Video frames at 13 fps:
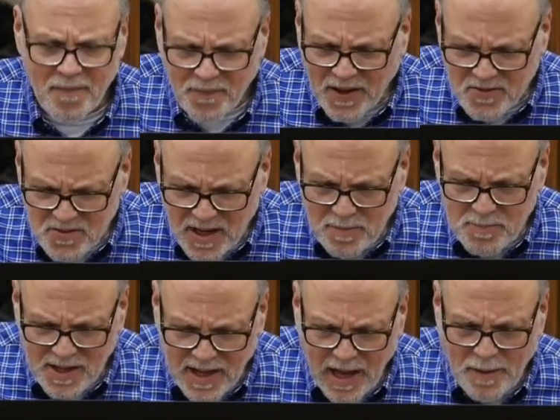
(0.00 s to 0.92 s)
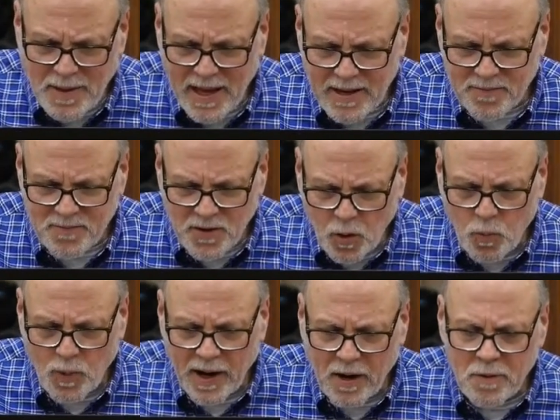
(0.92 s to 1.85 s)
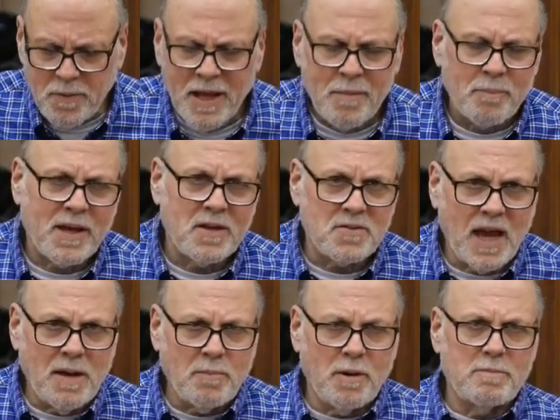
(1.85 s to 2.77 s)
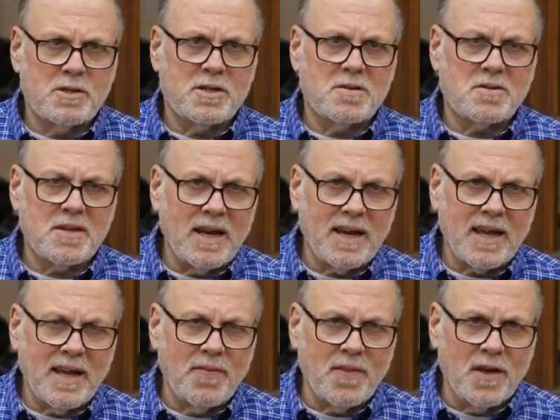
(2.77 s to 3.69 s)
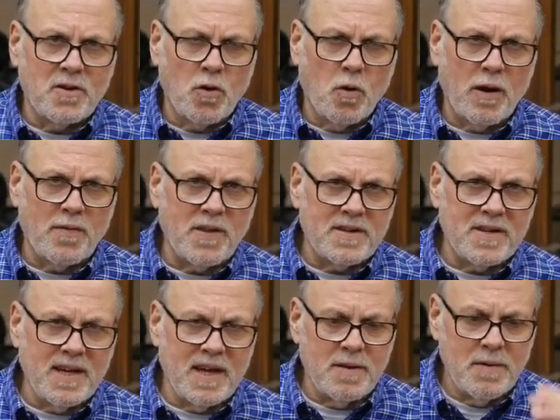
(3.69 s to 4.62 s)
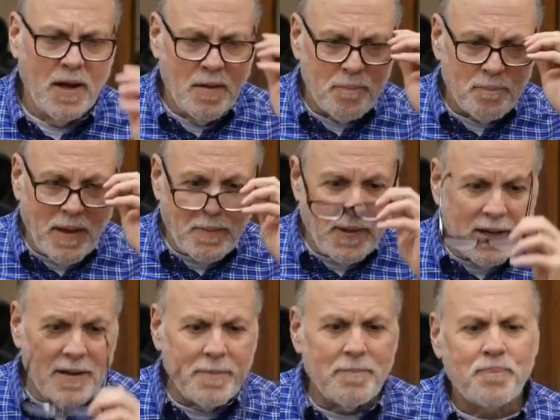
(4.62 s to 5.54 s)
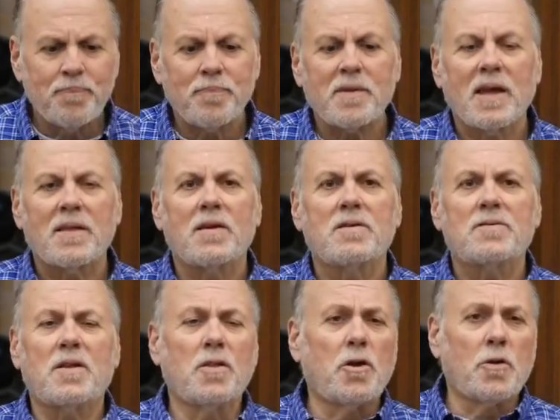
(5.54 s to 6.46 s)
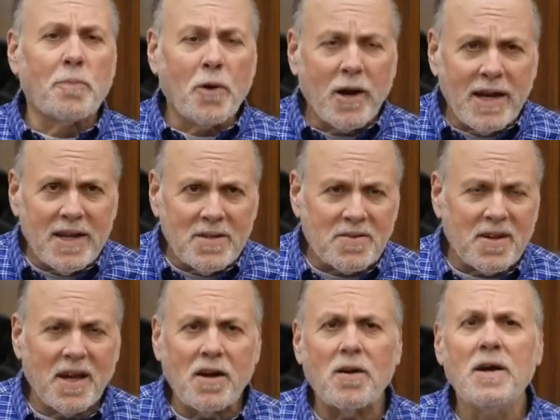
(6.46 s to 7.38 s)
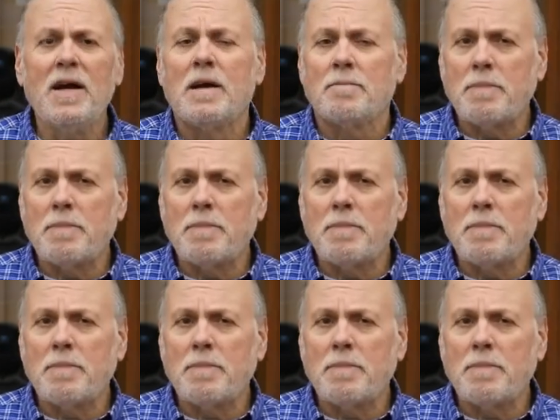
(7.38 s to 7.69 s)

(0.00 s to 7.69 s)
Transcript: They seem to come out of nowhere because Abram's just sitting in the door of the tent. Maybe there's a little breeze there.